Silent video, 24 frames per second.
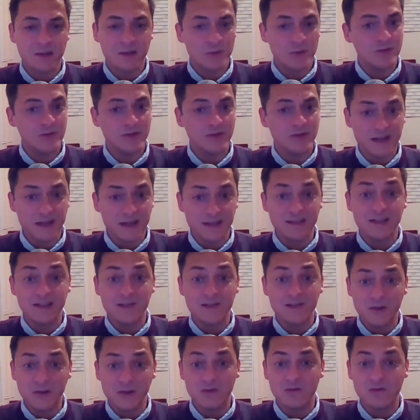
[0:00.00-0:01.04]
We've had a
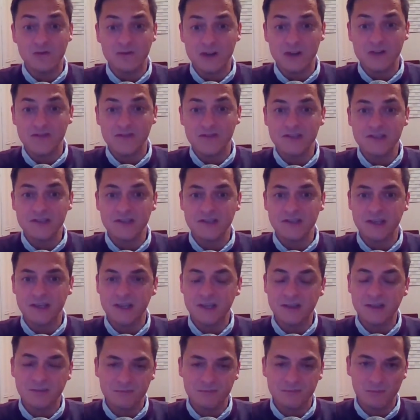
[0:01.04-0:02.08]
difficult run this year.